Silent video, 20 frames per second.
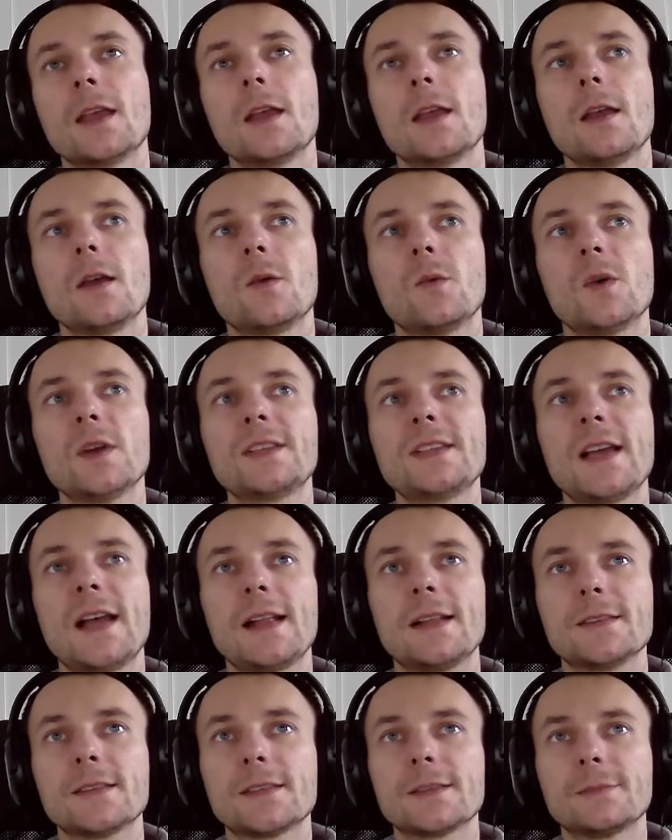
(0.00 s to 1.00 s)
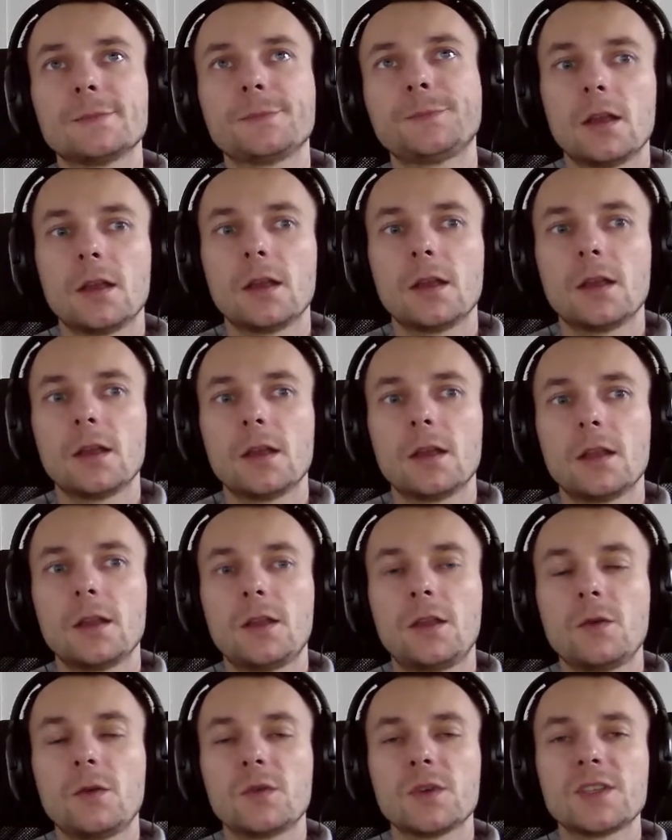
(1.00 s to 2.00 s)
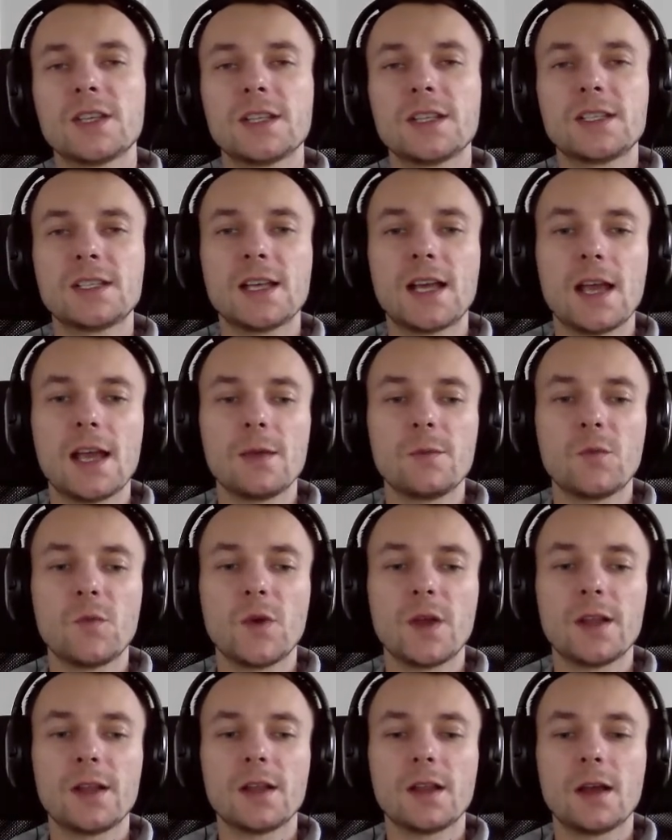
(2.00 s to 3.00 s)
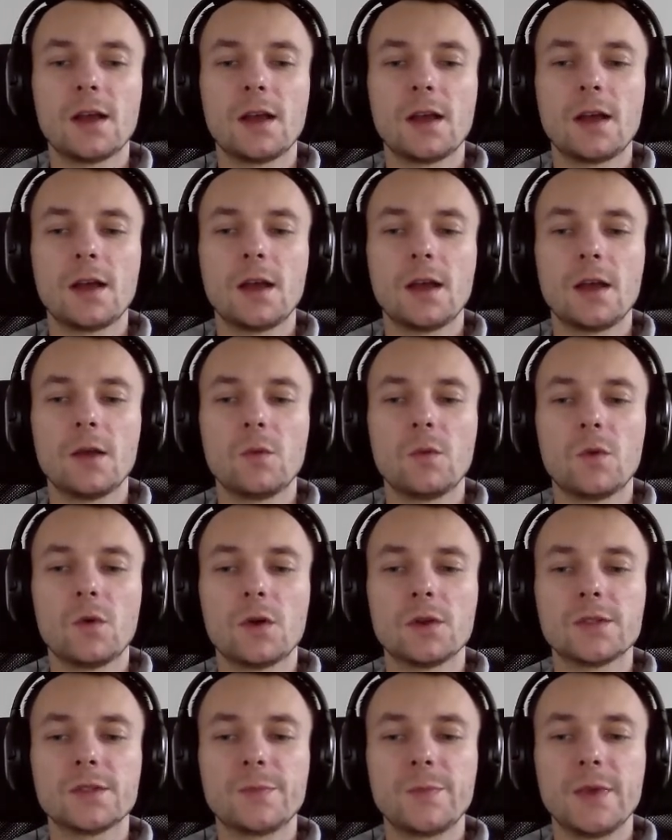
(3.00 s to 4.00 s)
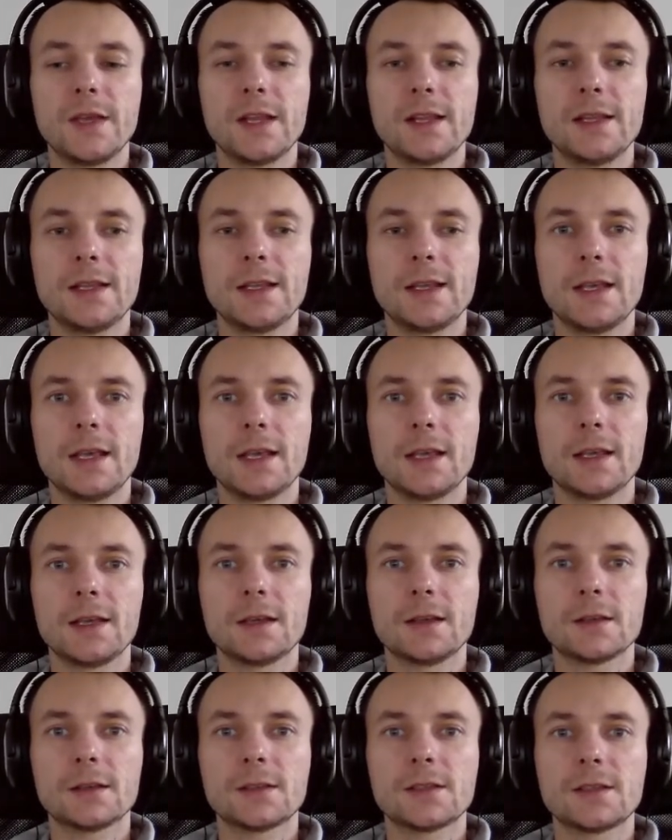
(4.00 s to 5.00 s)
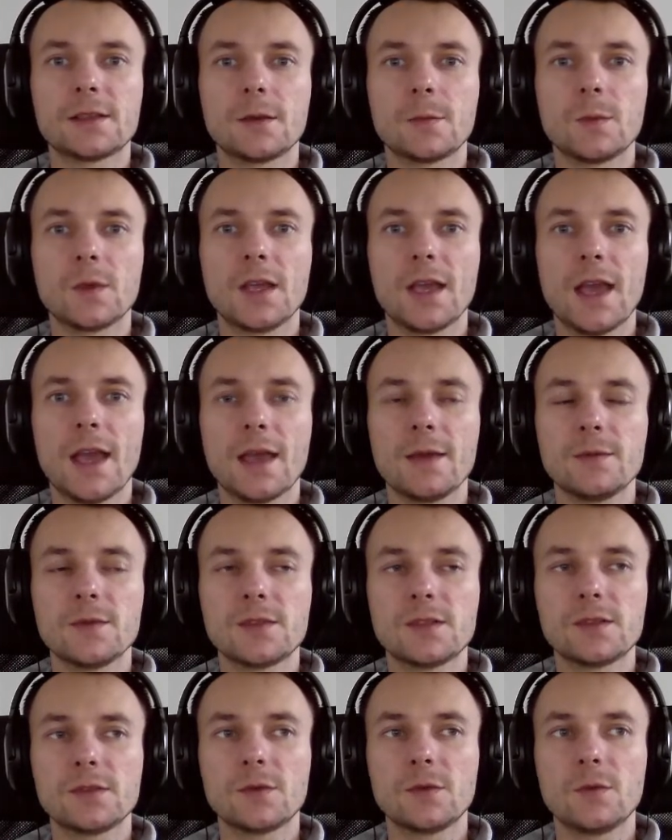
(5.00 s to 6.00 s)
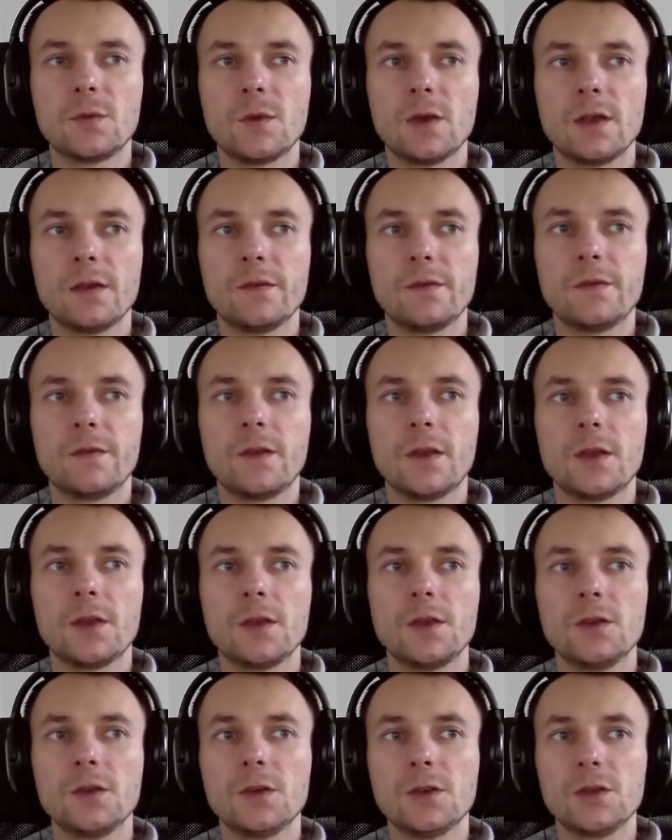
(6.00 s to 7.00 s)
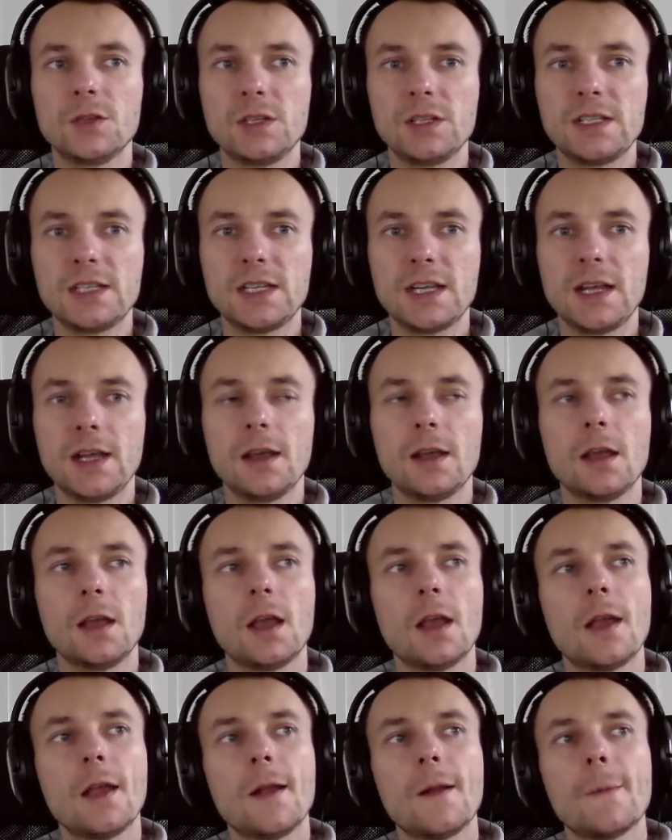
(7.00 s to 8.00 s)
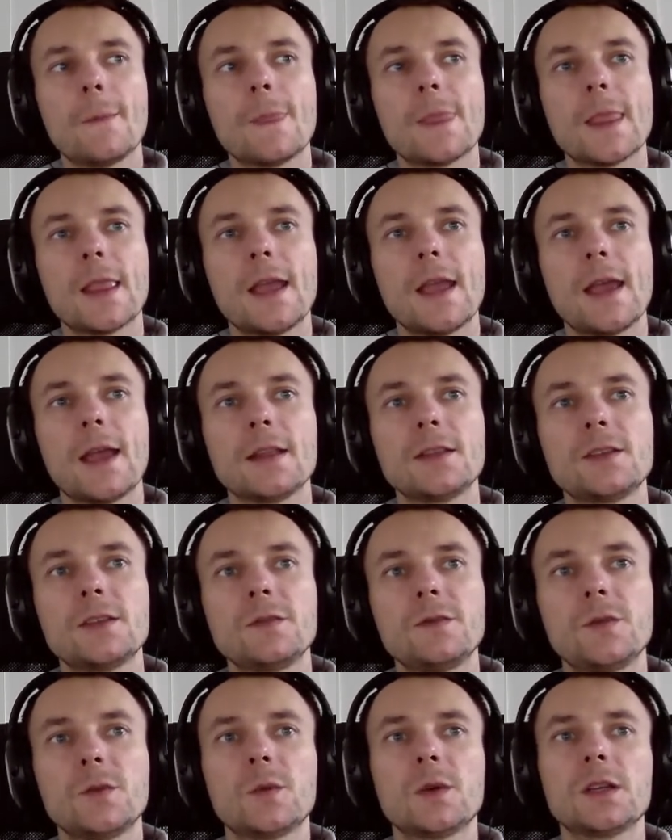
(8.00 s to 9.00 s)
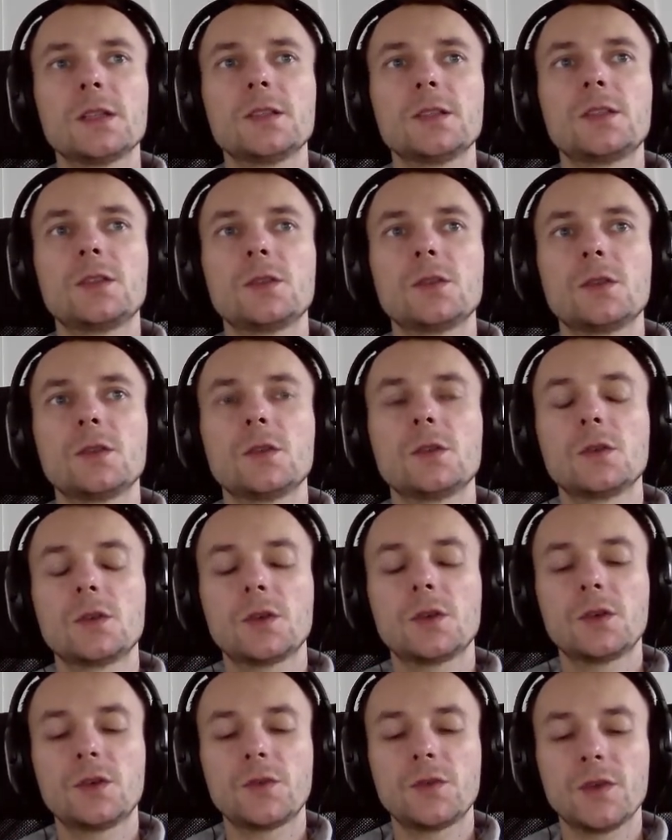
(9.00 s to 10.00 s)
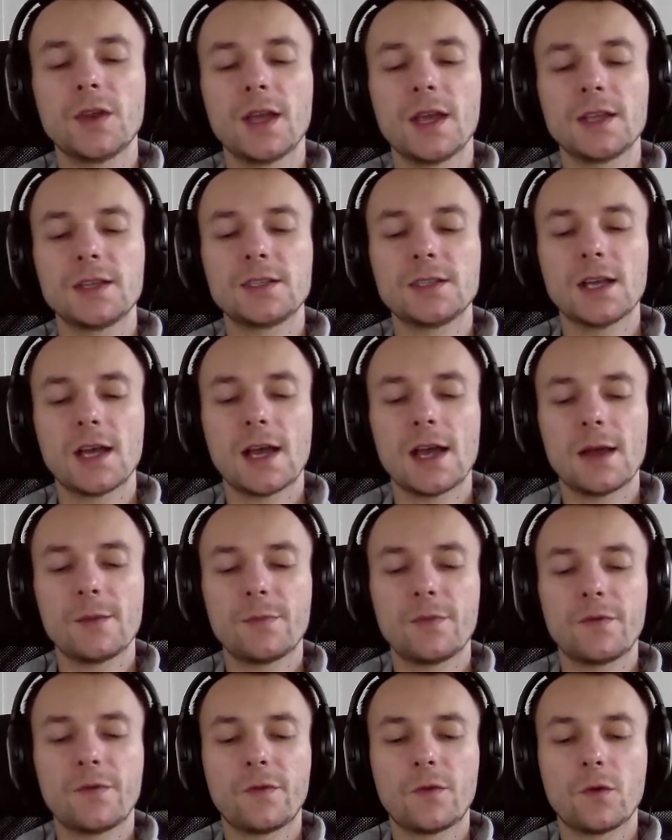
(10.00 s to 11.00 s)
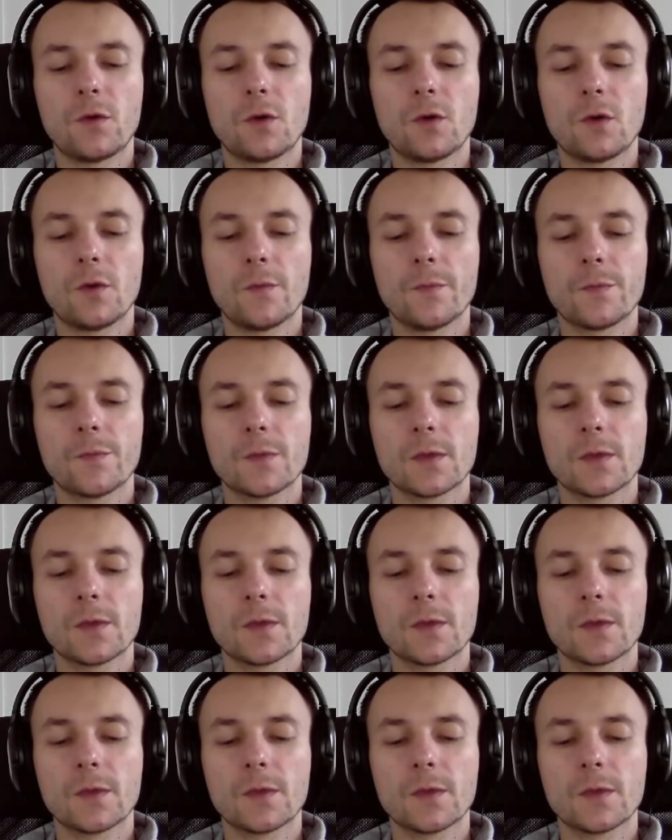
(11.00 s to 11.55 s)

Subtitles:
What else? There was a time when I was building some games with Unity, and if you want to create app for